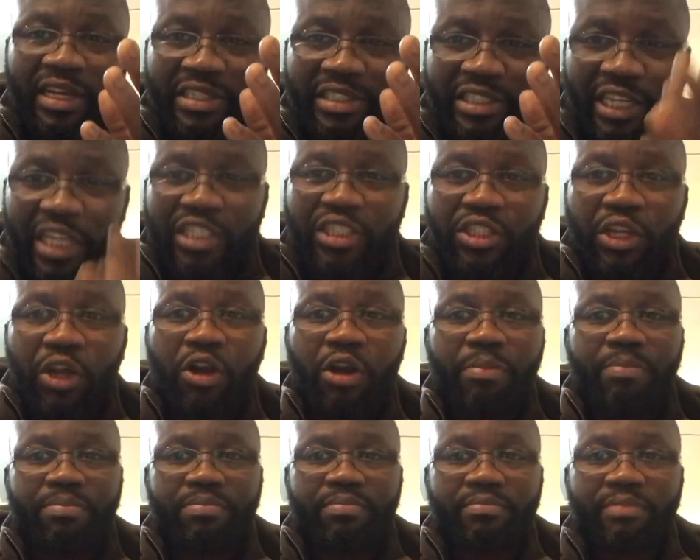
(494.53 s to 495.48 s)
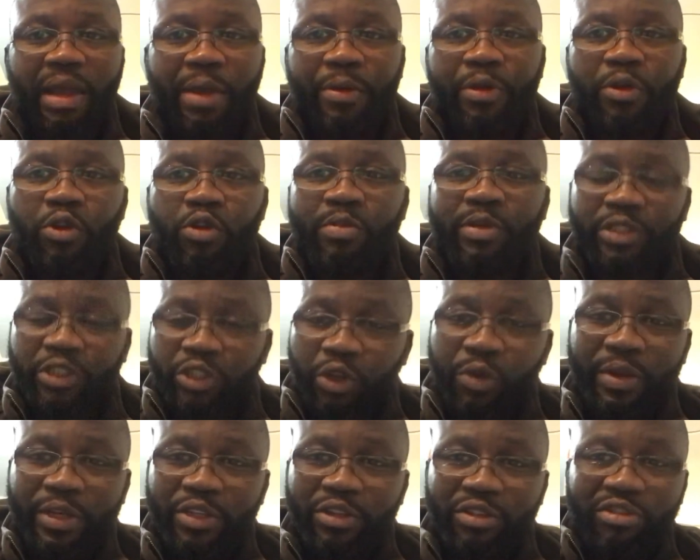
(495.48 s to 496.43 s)
disturbed by what Uber's
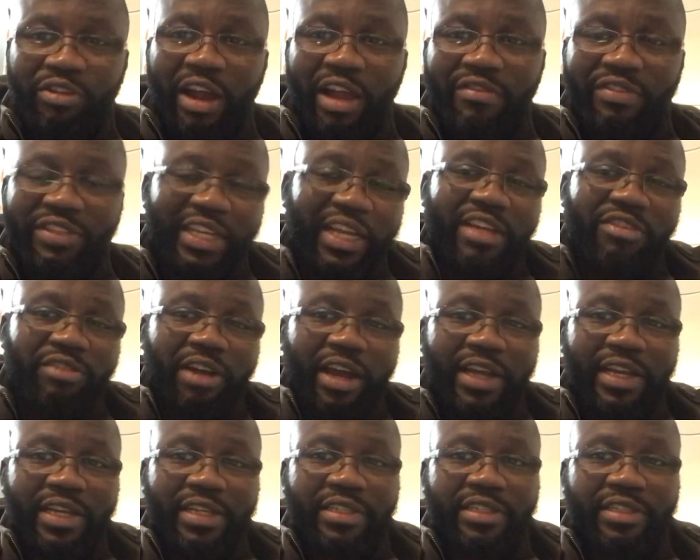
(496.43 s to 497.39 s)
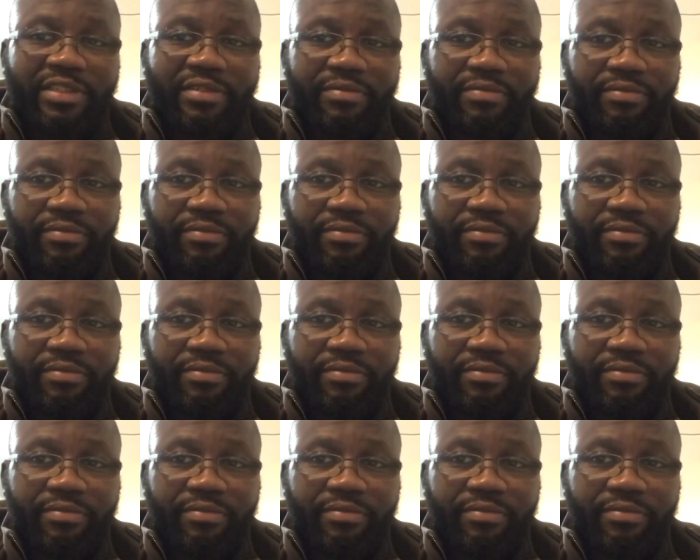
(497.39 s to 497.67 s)
doing to drivers and riders.